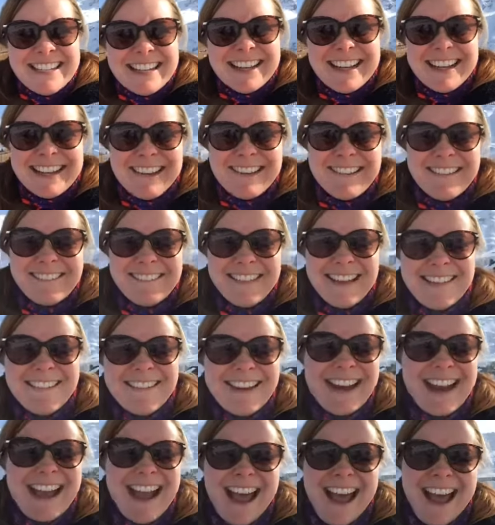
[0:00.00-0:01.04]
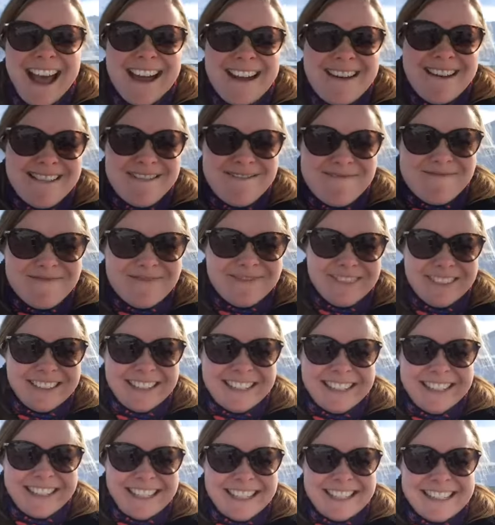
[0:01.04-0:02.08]
And look where I am!
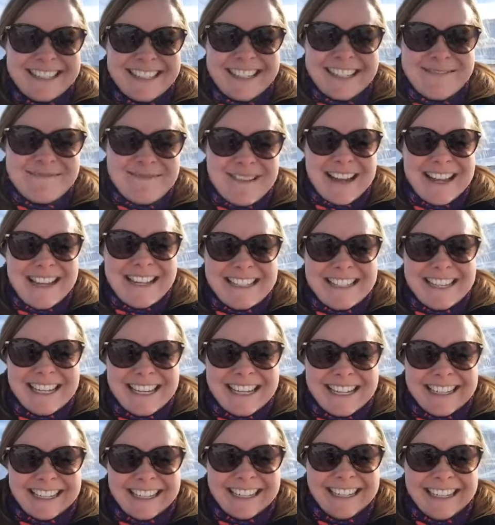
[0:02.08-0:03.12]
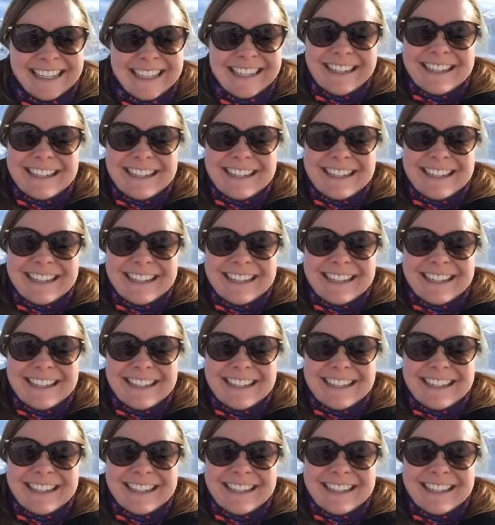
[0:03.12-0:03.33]
This is amazing!